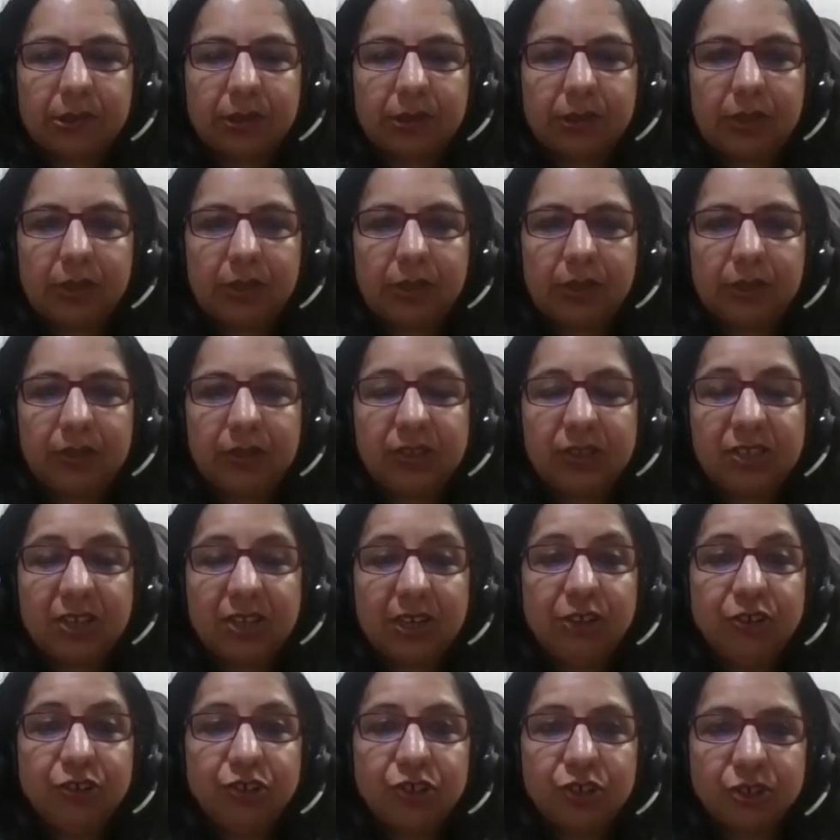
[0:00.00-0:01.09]
the
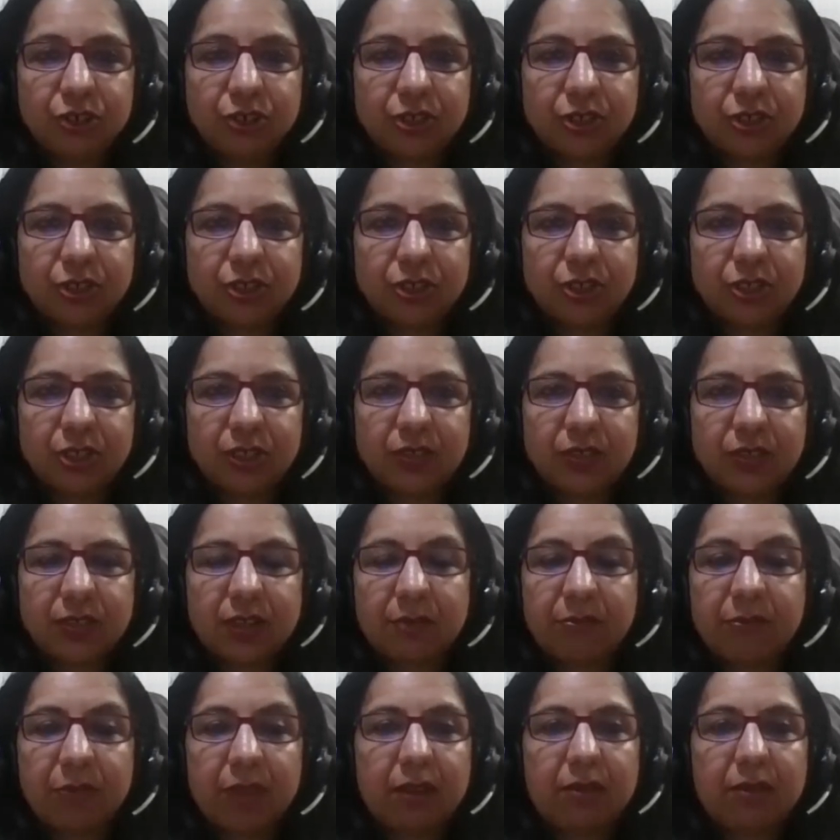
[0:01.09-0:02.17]
solutions is
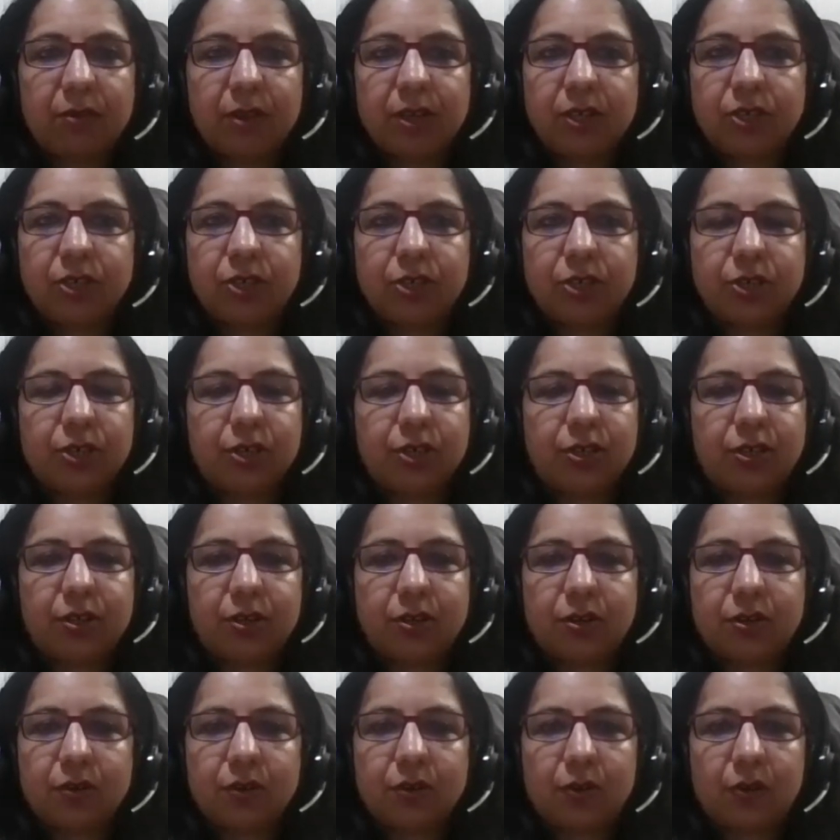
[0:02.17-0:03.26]
something which
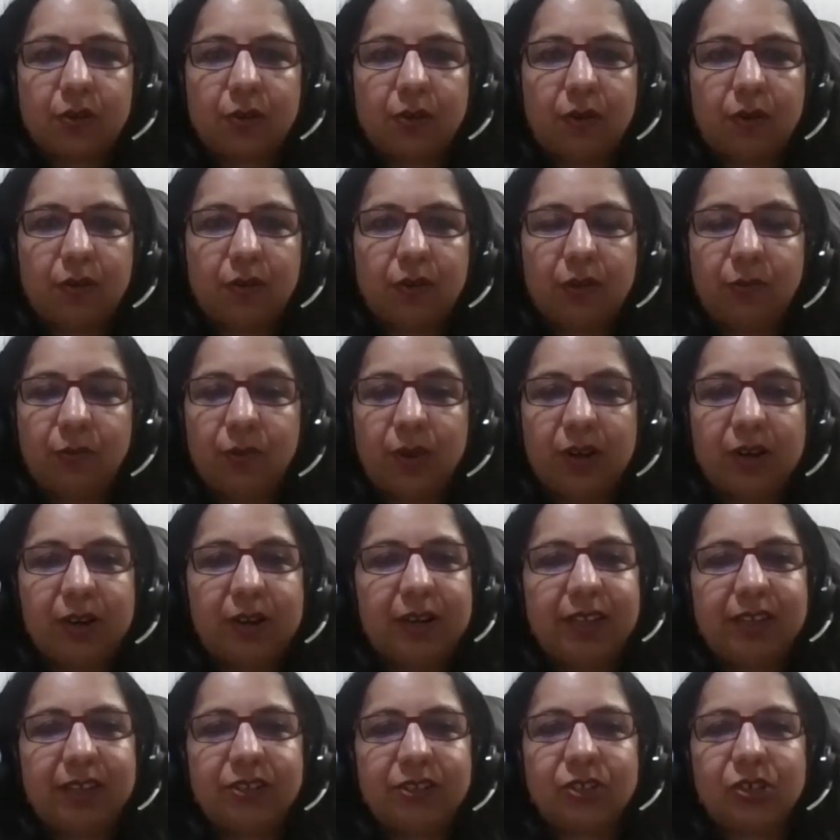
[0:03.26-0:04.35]
the world
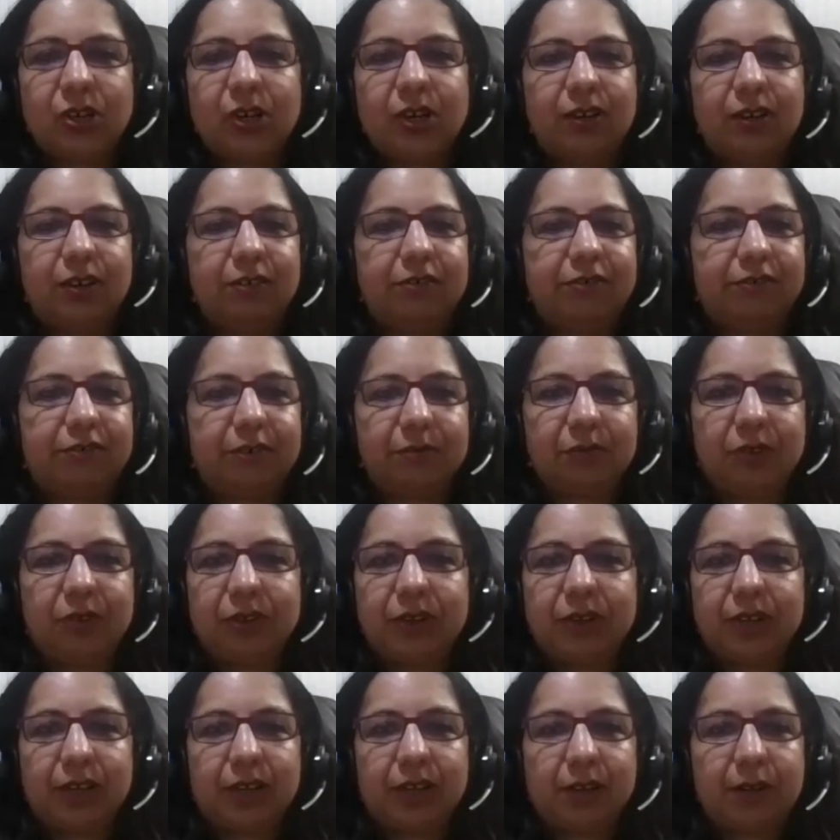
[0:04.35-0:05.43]
needs to learn from
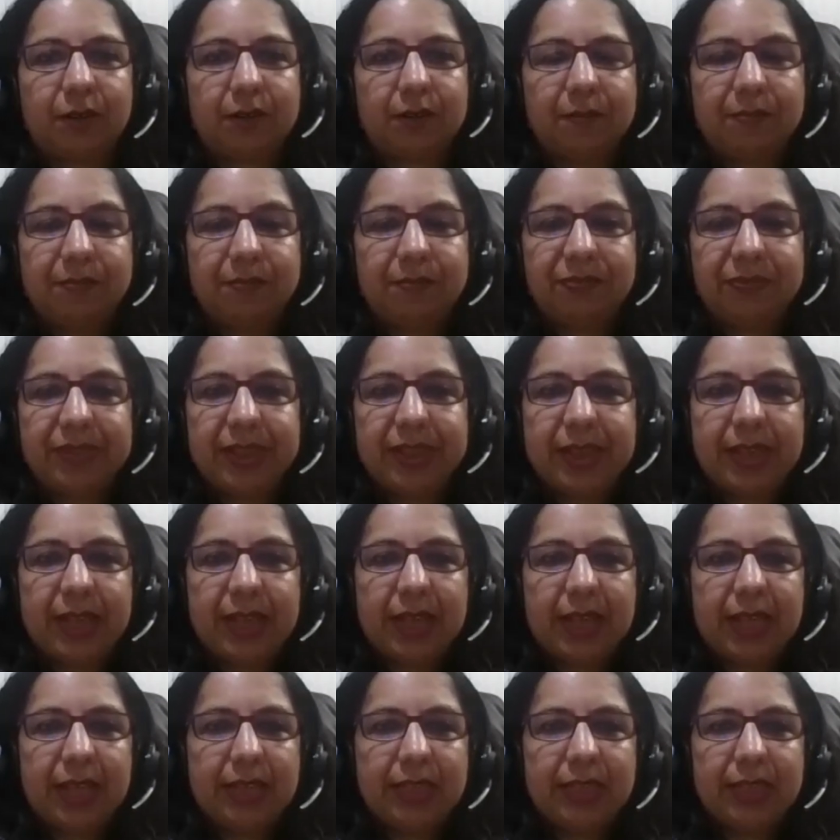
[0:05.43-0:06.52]
Korea.
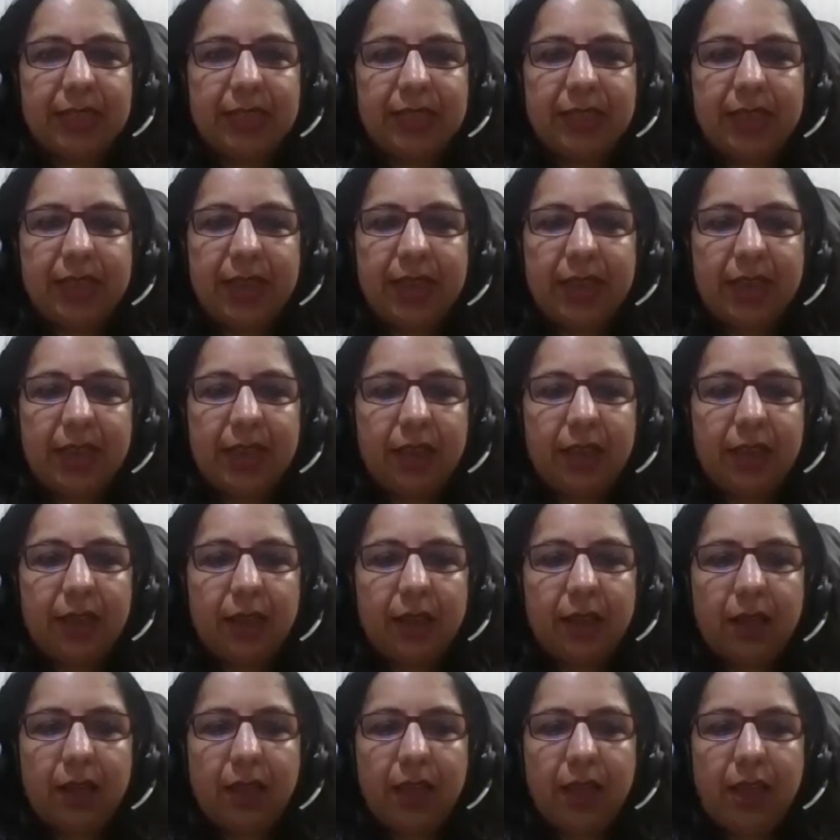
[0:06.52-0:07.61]
Wow.
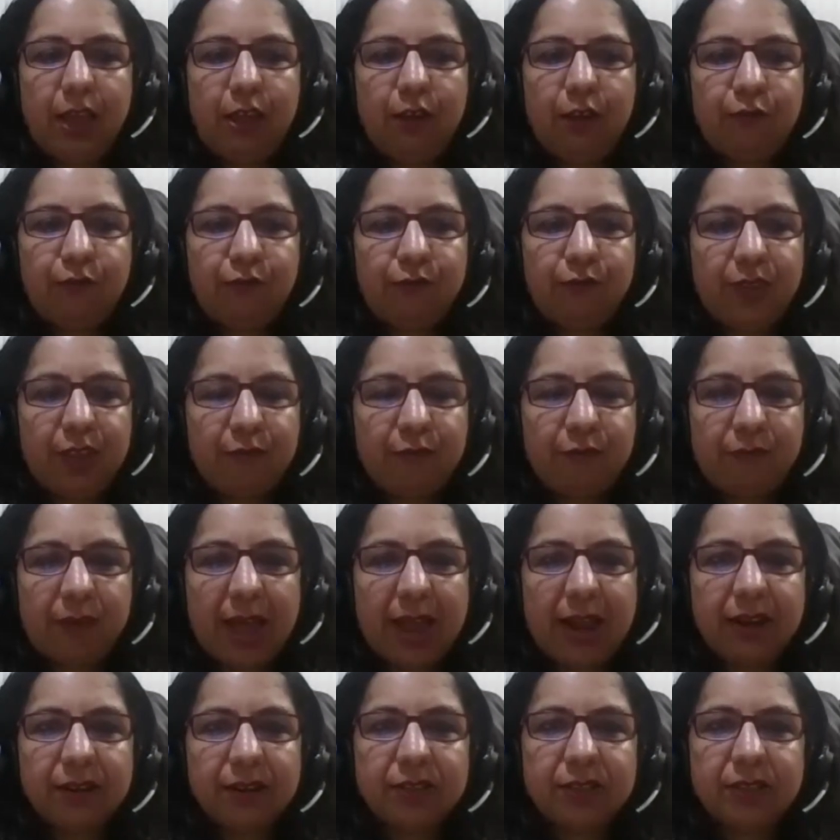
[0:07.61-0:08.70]
If they
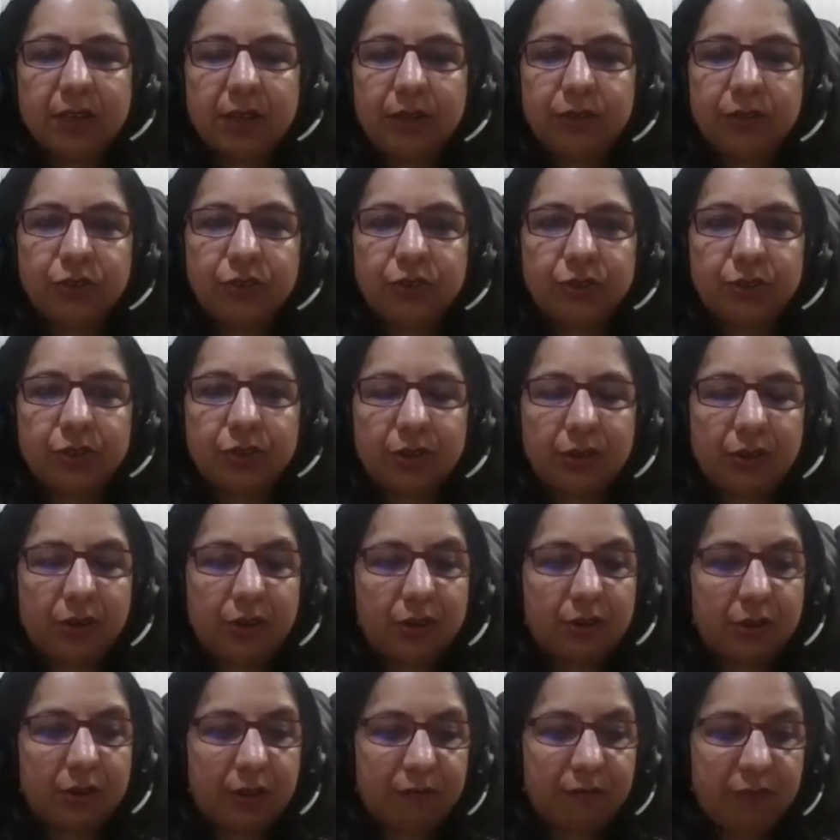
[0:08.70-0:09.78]
find a solution,
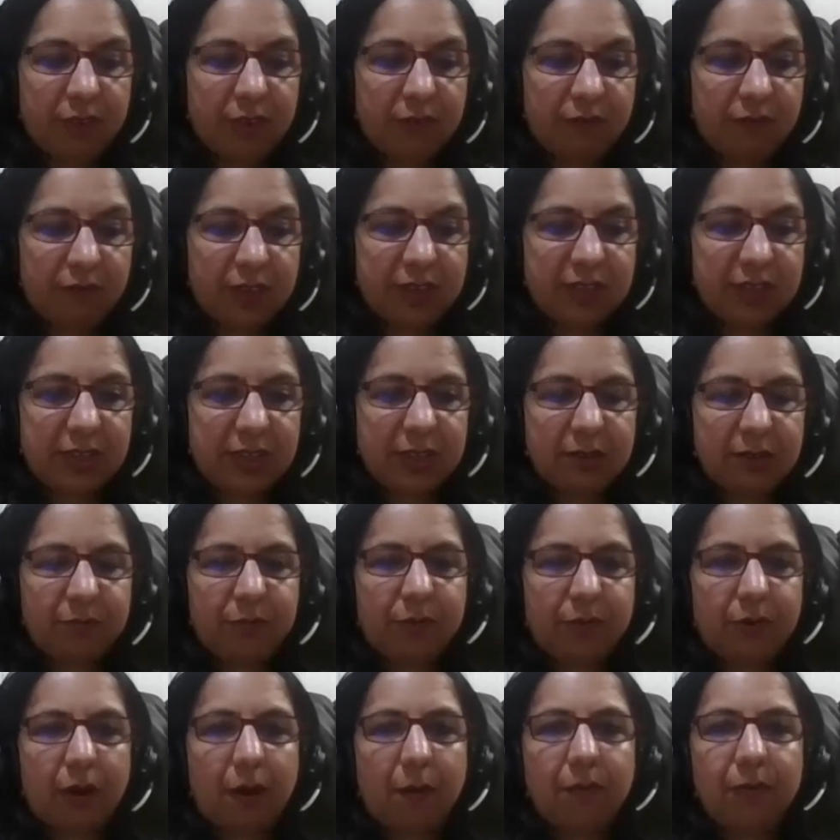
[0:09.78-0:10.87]
if they see a
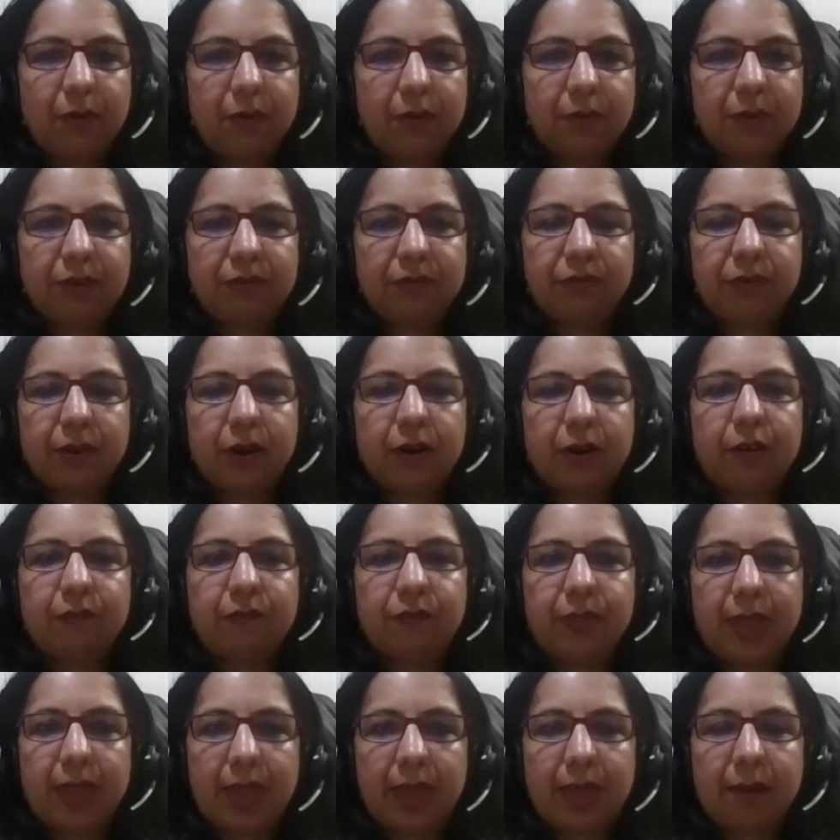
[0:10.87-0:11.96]
problem in front of
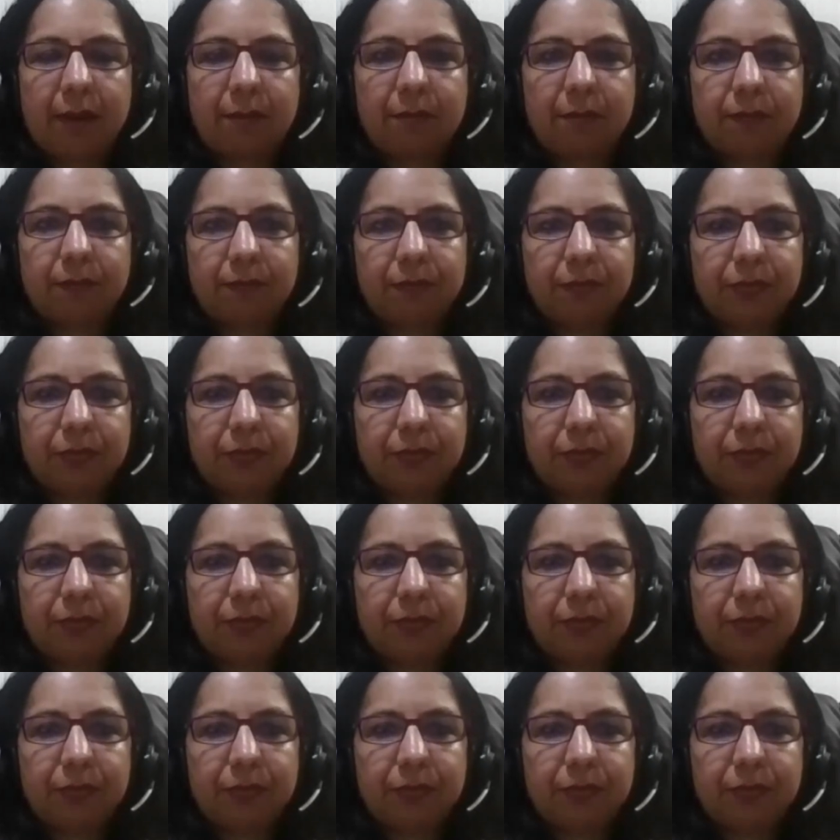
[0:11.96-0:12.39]
them,